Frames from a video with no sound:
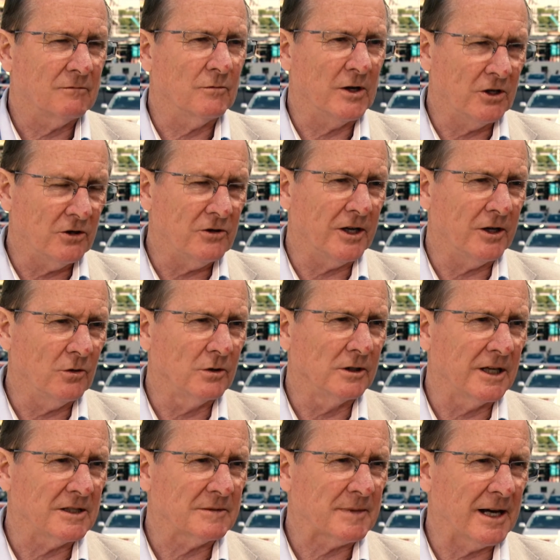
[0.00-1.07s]
we do need all
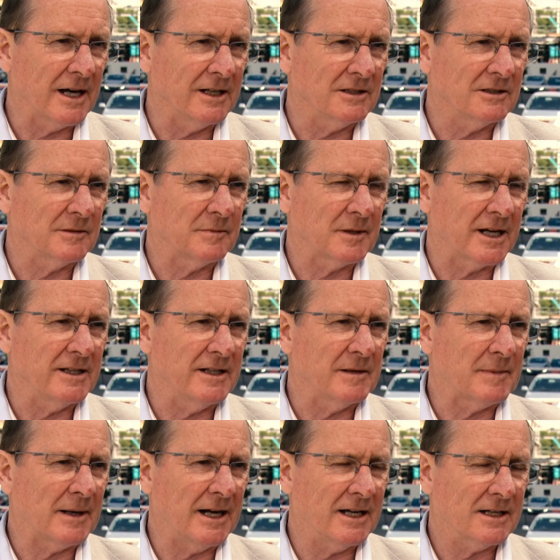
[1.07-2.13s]
those parties to play their
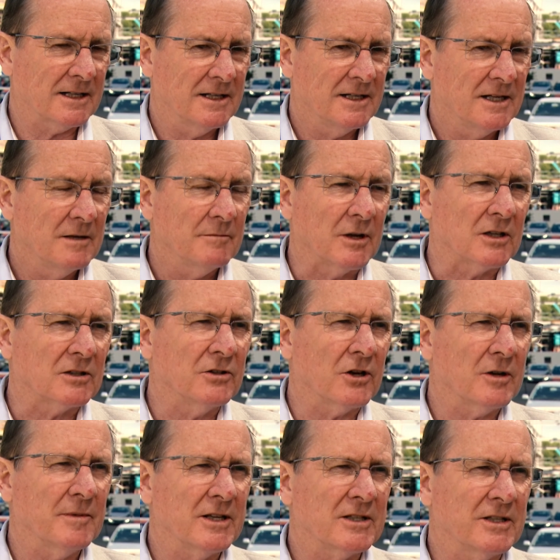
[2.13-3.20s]
part, but it's not
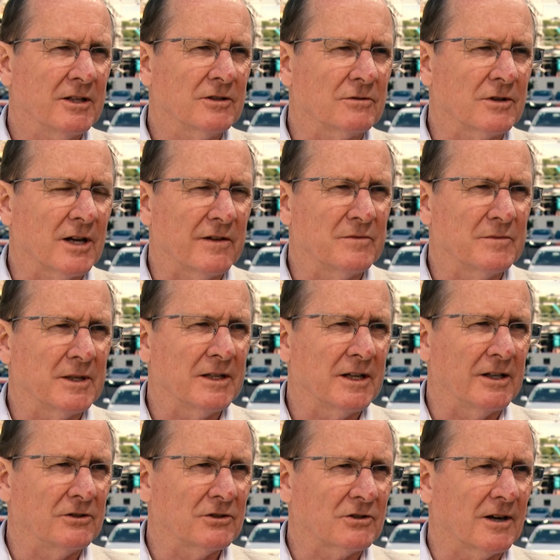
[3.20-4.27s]
about central government
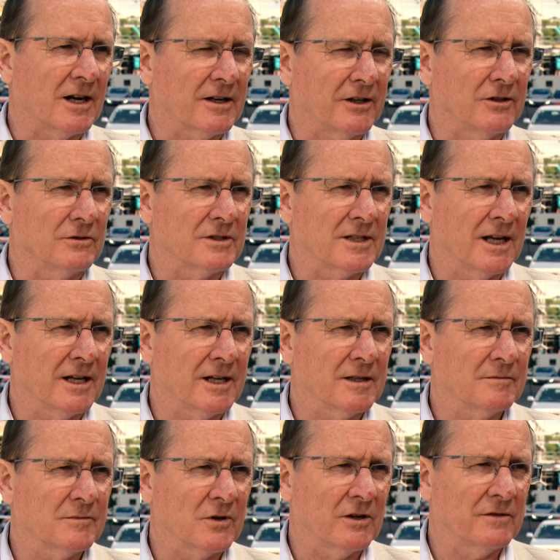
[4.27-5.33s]
instructing or
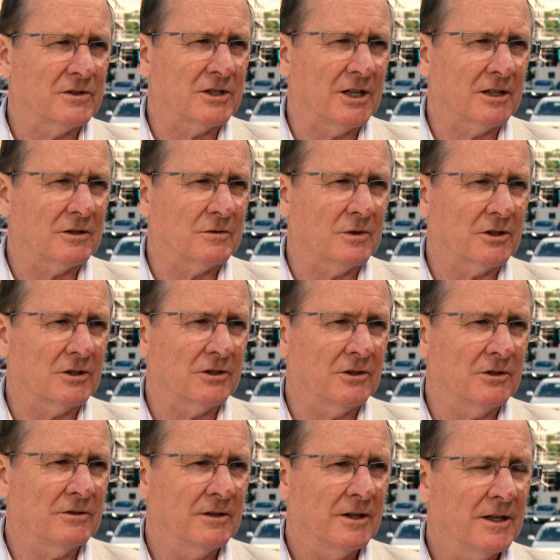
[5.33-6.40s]
telling private sector what to
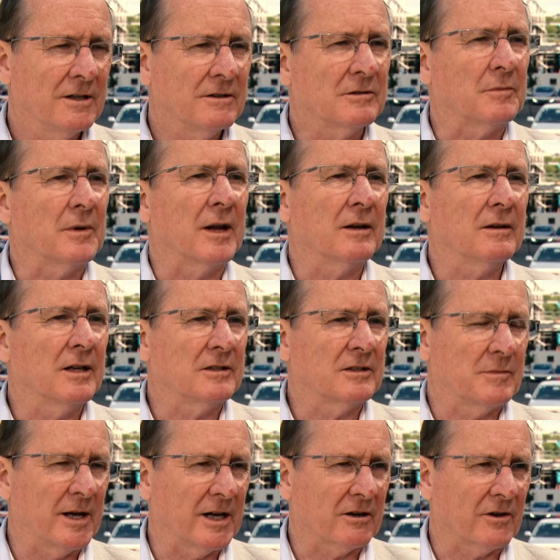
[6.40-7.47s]
do. It's
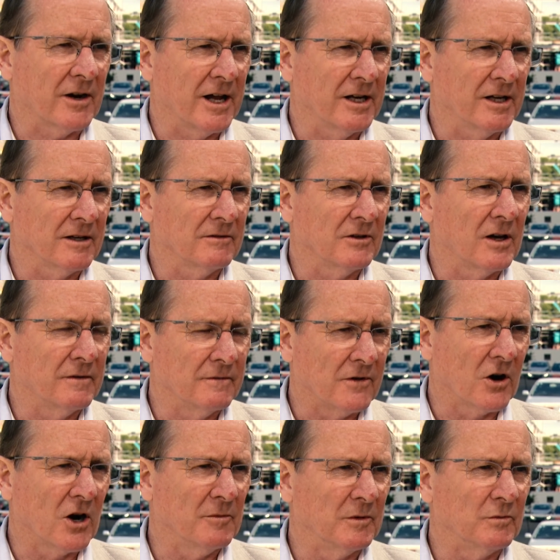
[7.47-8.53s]
about creating an
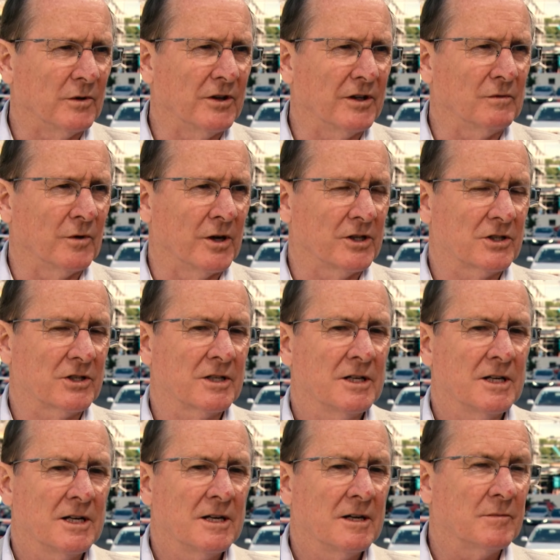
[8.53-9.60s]
environment within which
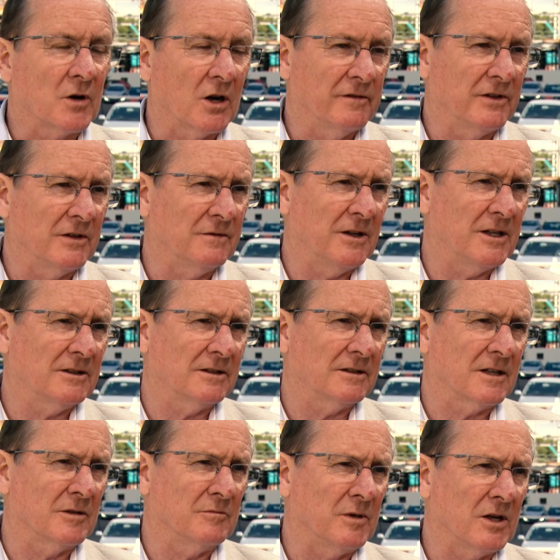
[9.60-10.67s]
private investors
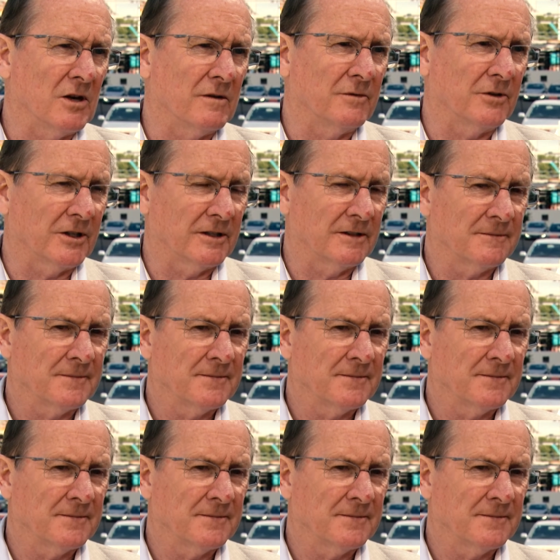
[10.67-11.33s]
can be confident.